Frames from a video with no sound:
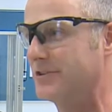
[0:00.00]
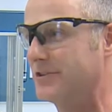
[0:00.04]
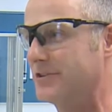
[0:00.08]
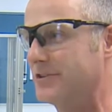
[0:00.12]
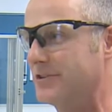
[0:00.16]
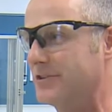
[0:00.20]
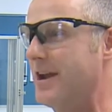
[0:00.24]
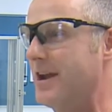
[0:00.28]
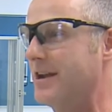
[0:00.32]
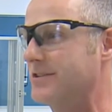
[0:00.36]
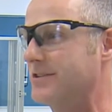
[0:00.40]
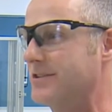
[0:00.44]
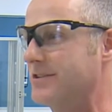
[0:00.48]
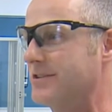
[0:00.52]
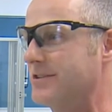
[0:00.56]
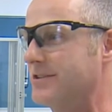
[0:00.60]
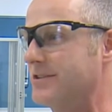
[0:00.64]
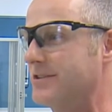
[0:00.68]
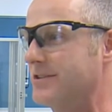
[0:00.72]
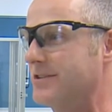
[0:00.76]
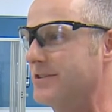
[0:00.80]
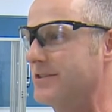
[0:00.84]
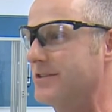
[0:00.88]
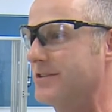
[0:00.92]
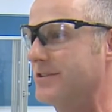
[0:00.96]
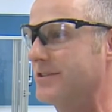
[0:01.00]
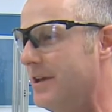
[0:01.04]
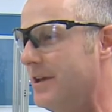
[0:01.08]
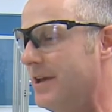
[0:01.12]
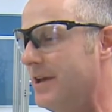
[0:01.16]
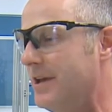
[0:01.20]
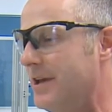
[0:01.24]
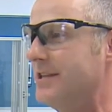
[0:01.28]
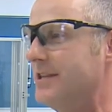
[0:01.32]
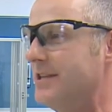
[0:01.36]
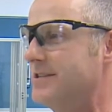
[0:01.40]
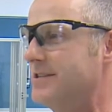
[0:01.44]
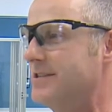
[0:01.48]
and electronics, so it's
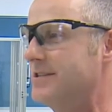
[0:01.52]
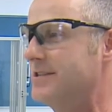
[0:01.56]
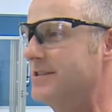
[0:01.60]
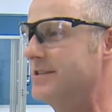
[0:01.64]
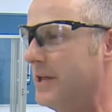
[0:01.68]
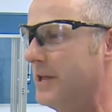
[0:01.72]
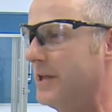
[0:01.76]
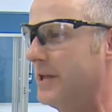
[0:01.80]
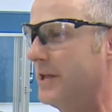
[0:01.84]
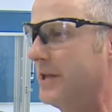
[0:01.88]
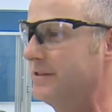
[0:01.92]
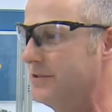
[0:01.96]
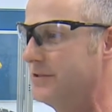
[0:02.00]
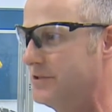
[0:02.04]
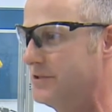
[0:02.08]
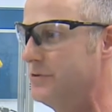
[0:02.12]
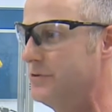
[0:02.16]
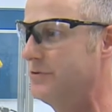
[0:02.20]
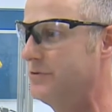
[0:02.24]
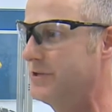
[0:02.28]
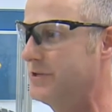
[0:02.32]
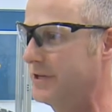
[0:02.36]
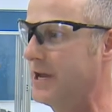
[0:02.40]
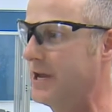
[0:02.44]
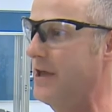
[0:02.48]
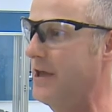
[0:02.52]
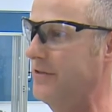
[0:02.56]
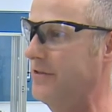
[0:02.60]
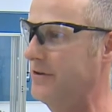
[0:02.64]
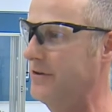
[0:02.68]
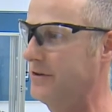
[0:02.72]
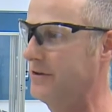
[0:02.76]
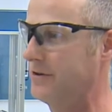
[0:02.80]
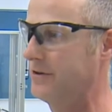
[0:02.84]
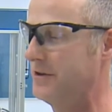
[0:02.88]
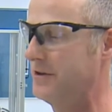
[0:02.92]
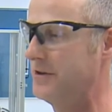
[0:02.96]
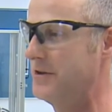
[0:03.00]
it's blending the two
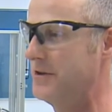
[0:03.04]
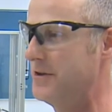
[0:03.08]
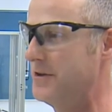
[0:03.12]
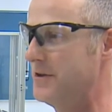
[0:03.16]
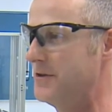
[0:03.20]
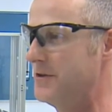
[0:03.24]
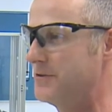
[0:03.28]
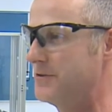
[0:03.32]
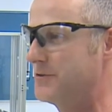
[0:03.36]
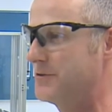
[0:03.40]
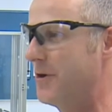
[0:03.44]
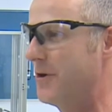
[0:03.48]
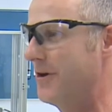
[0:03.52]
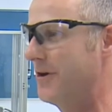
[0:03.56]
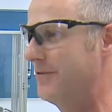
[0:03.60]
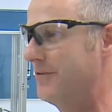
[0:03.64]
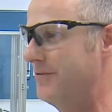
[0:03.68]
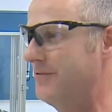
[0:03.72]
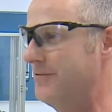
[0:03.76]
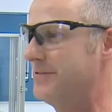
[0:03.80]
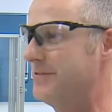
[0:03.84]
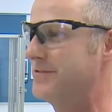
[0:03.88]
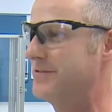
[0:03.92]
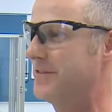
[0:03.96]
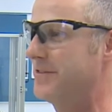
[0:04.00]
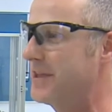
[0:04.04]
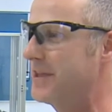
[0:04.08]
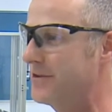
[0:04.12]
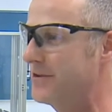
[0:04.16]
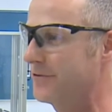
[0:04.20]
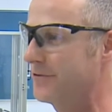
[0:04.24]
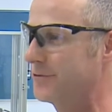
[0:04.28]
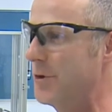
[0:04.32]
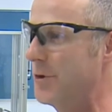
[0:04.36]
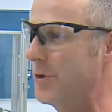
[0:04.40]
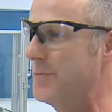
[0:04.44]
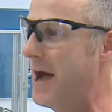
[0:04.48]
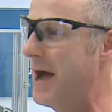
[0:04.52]
together. So I think
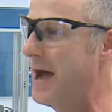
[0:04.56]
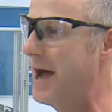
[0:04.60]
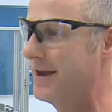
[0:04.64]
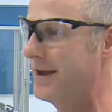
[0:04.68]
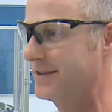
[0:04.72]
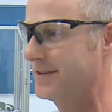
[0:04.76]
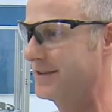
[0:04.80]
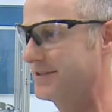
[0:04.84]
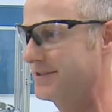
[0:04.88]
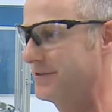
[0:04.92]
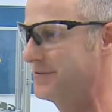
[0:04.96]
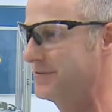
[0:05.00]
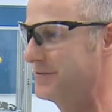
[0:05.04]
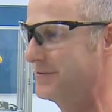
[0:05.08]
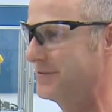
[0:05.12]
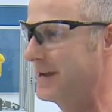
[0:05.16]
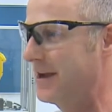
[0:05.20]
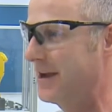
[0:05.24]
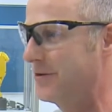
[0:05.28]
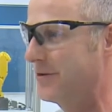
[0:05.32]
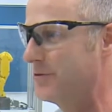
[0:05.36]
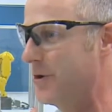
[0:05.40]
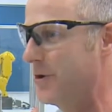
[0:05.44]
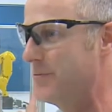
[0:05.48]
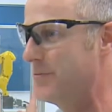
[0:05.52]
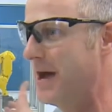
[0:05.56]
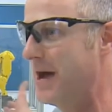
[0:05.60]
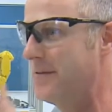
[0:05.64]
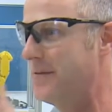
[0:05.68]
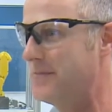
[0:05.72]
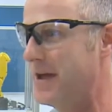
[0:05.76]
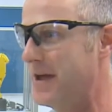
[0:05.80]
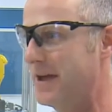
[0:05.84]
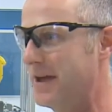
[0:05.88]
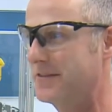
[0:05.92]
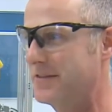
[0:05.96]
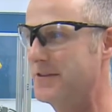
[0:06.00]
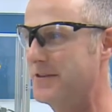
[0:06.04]
of robotics, and we got a
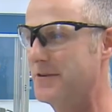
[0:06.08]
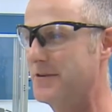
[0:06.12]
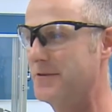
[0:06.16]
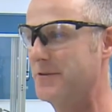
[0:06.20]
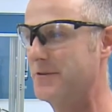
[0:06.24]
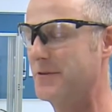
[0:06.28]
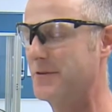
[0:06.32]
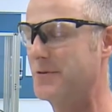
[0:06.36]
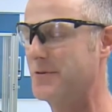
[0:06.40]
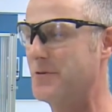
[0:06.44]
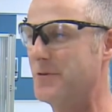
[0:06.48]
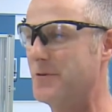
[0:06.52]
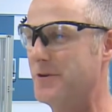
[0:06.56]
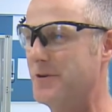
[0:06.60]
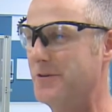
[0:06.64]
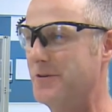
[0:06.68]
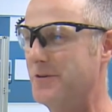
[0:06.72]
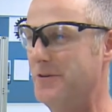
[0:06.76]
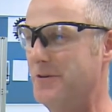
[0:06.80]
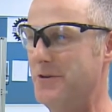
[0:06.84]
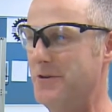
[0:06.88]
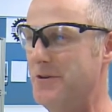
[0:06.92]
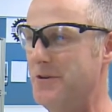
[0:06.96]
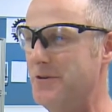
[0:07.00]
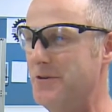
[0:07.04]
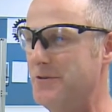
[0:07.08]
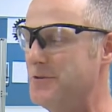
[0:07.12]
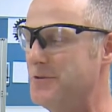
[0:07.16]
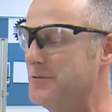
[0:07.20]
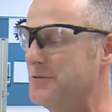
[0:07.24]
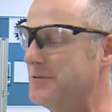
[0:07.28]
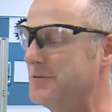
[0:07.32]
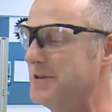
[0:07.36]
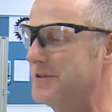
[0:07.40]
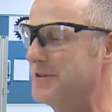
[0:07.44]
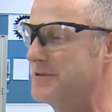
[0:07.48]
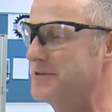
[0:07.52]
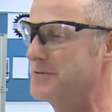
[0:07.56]
robot back there in the corner
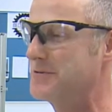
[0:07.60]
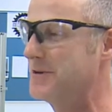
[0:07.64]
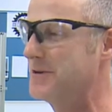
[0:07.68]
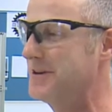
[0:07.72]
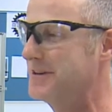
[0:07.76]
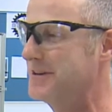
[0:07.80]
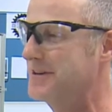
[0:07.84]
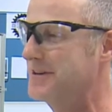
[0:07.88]
doing its